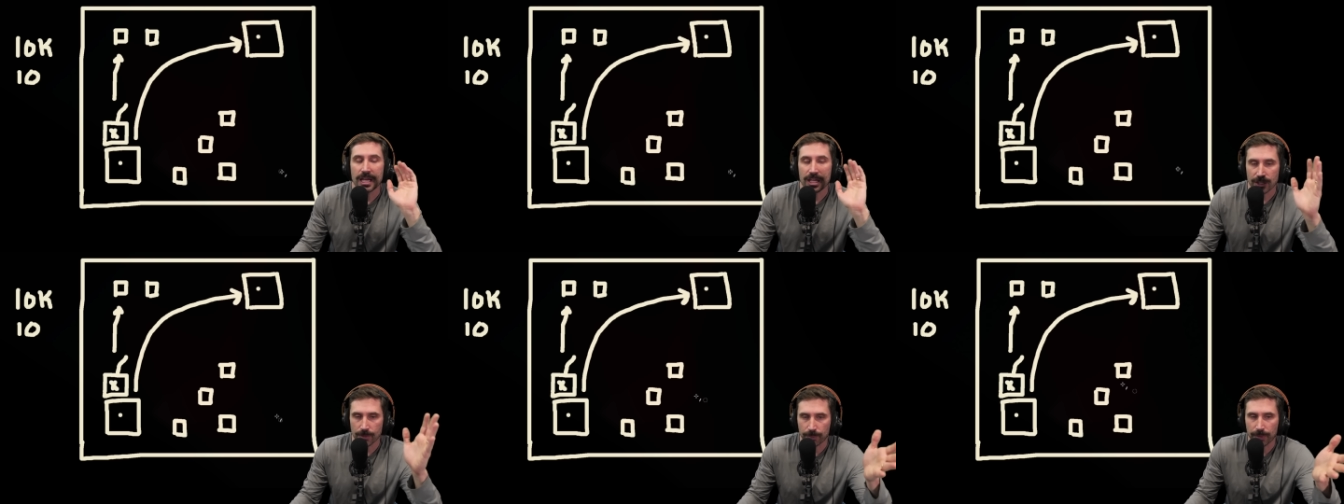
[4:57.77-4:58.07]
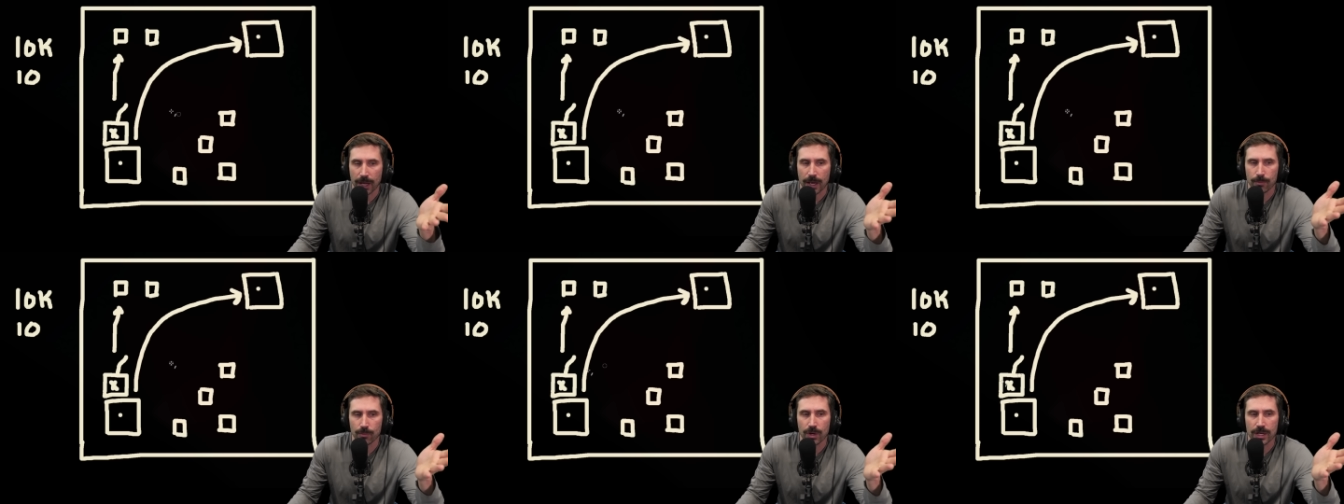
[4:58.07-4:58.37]
The
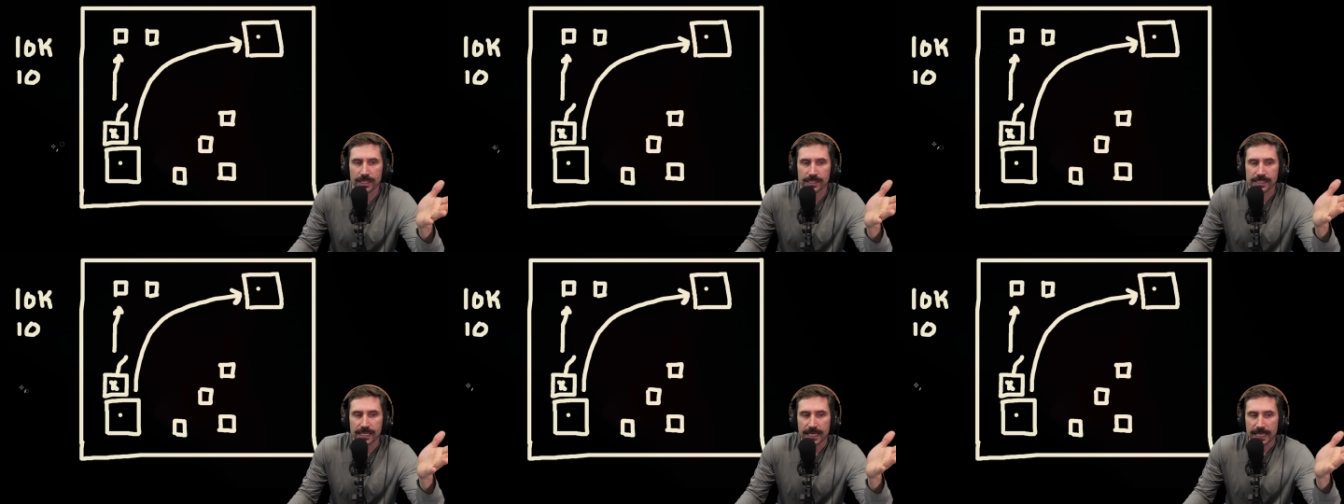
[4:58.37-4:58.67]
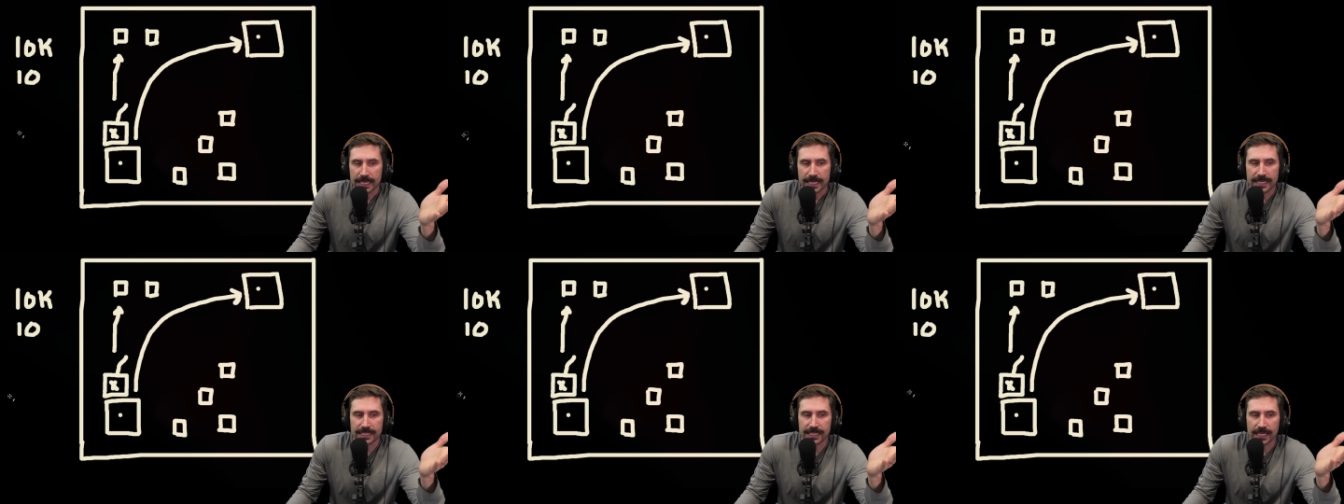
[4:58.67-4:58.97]
problem was
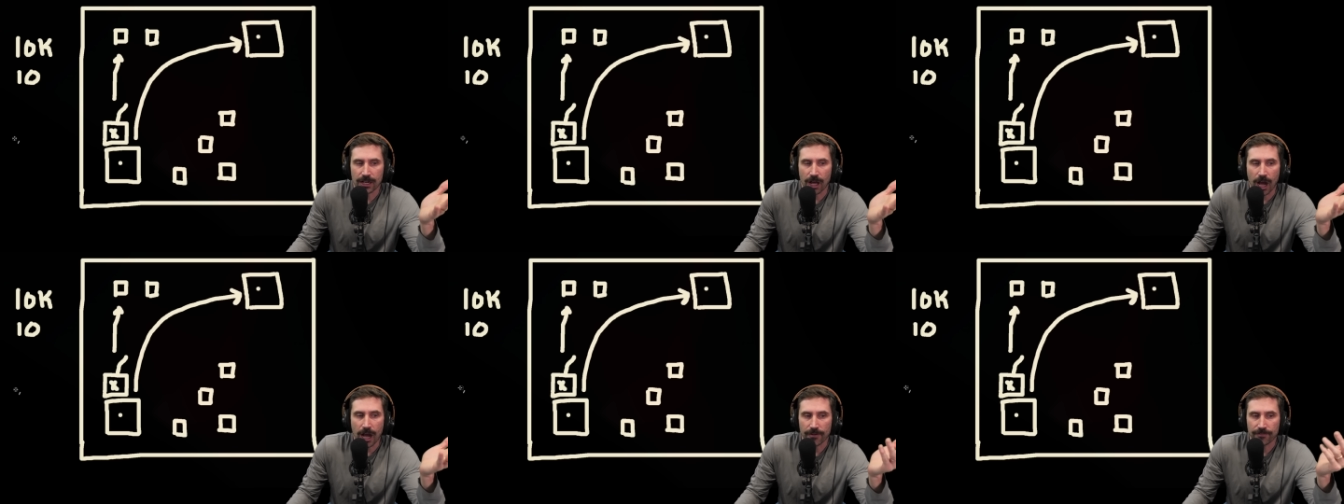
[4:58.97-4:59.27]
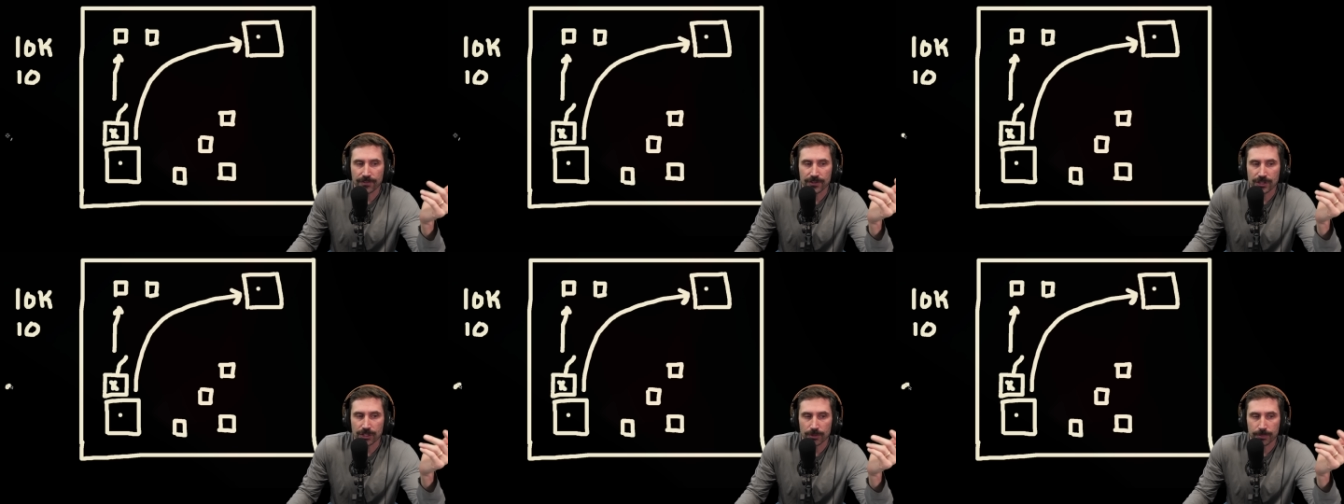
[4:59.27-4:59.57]
is that
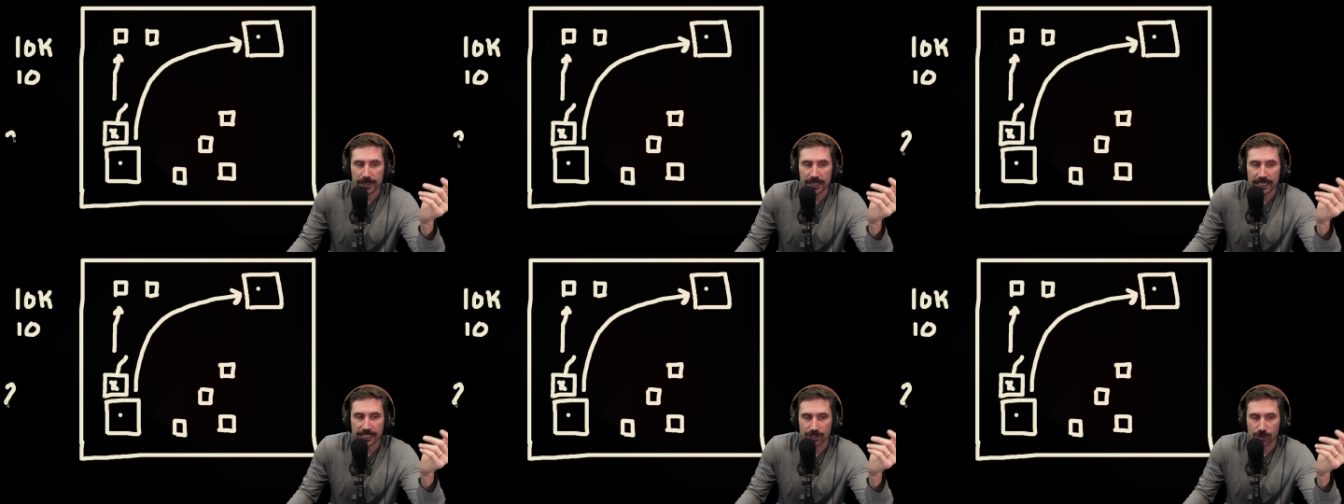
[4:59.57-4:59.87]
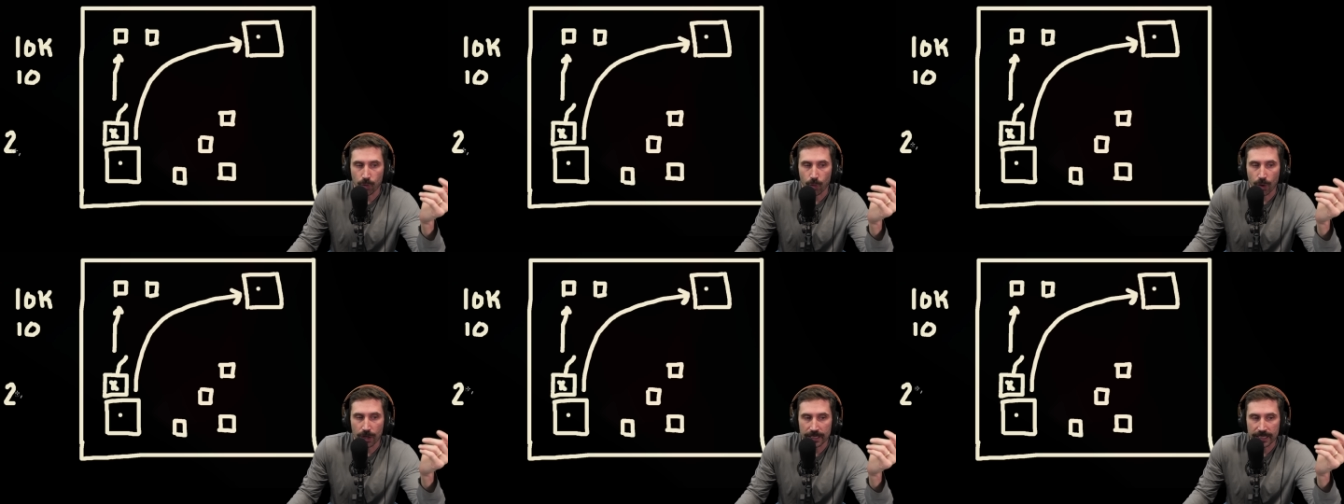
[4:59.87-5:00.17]
often there'd be like
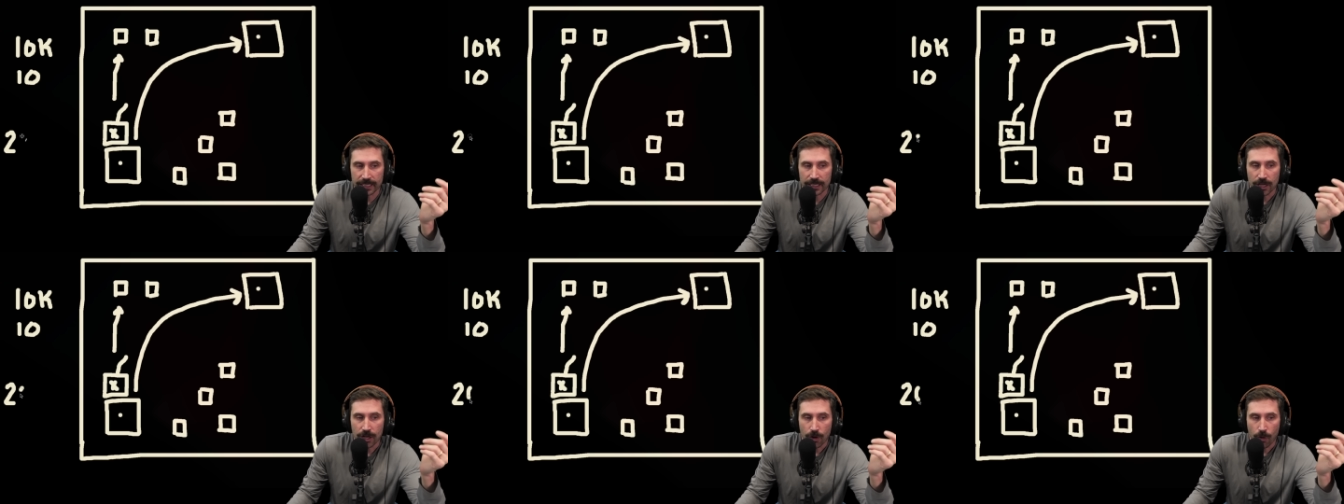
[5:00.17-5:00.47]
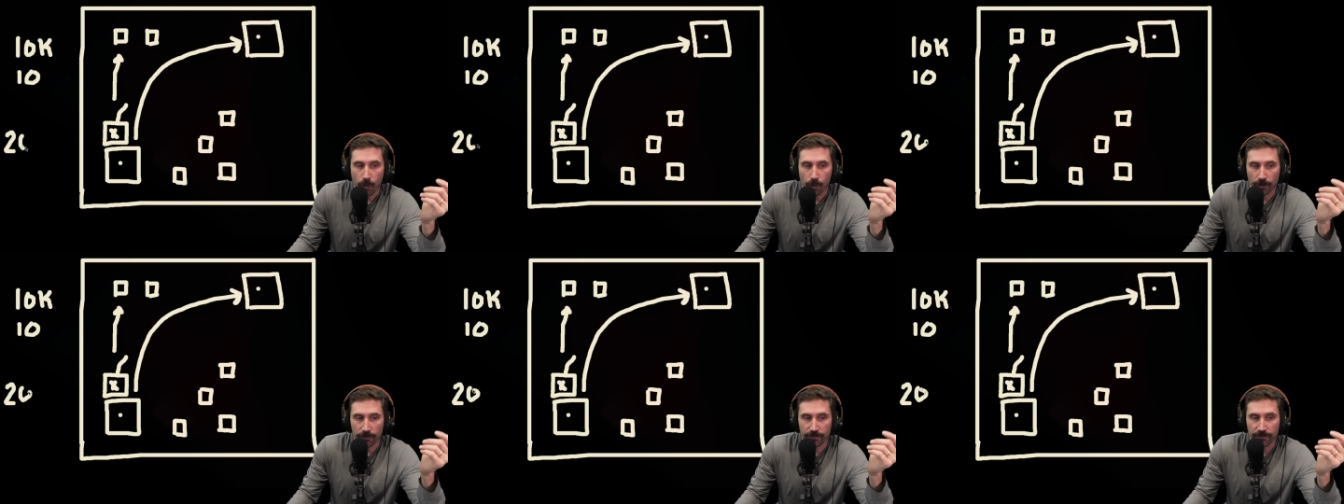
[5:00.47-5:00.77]
20
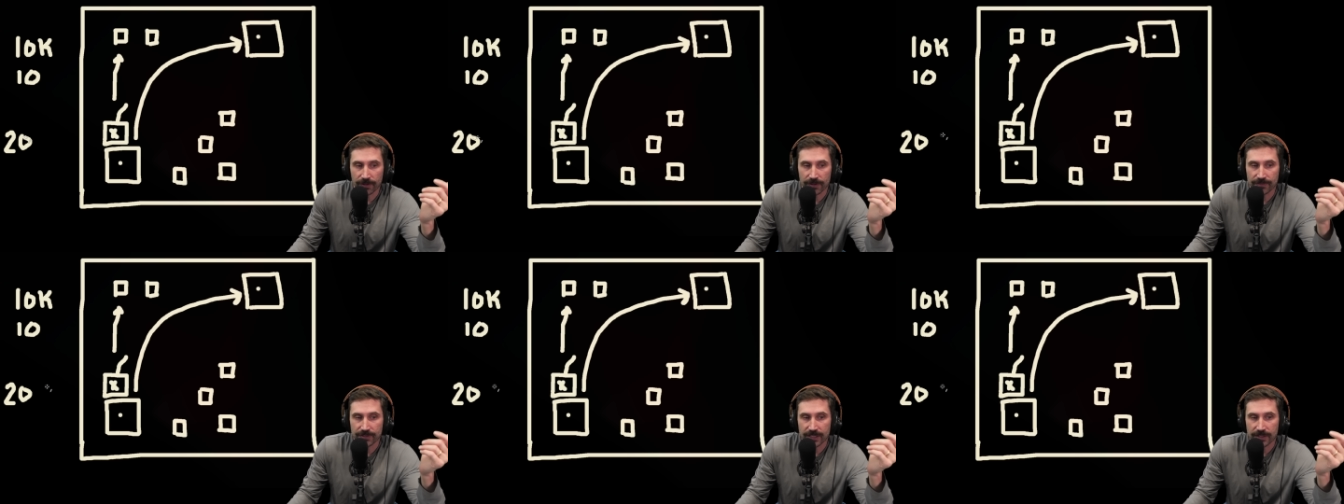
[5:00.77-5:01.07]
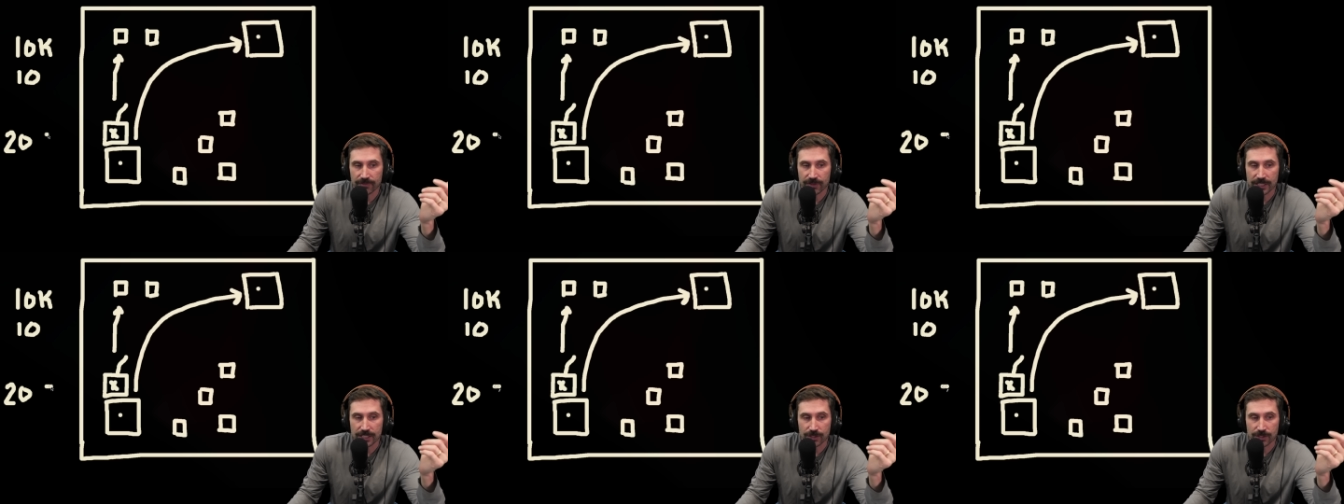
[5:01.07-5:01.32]
or 50 of these